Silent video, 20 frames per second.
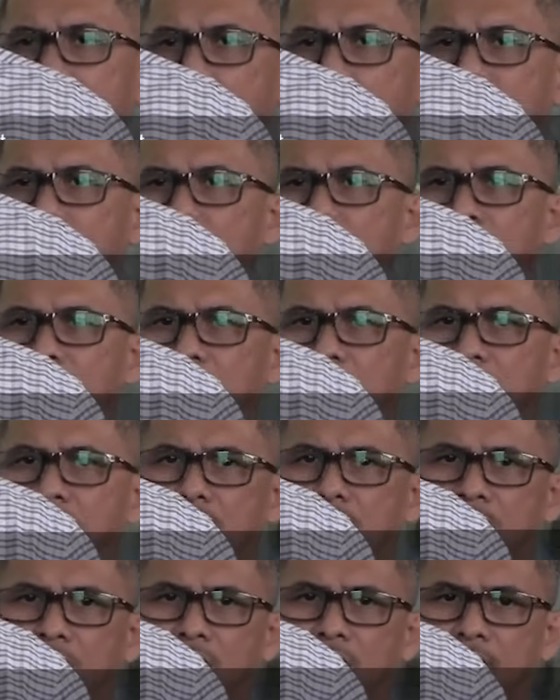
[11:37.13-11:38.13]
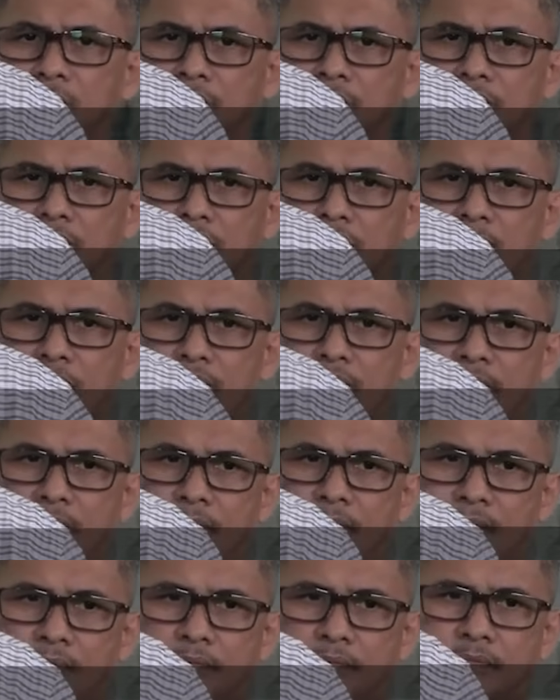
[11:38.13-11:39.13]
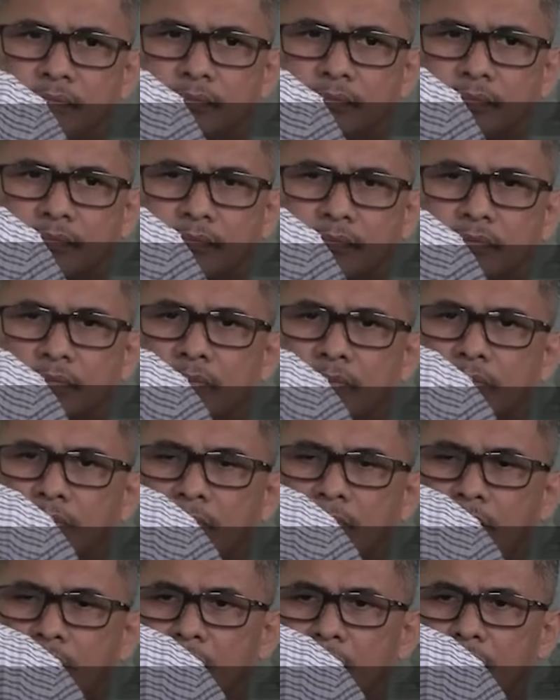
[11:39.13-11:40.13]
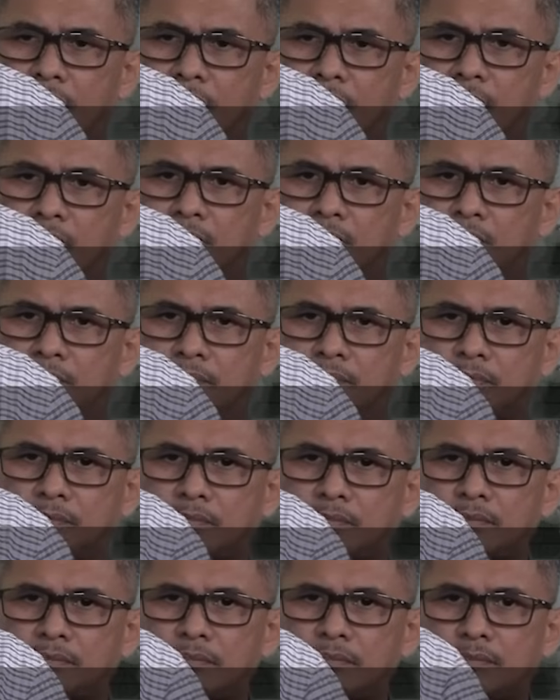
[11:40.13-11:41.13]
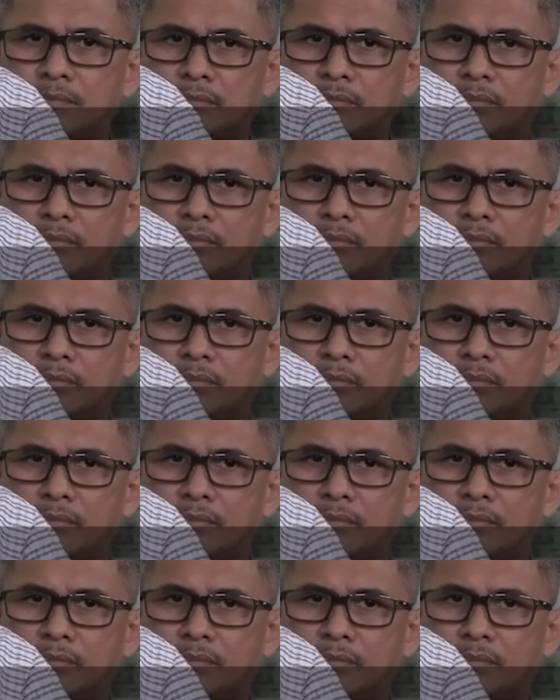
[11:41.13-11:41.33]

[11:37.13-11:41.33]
(not speaking)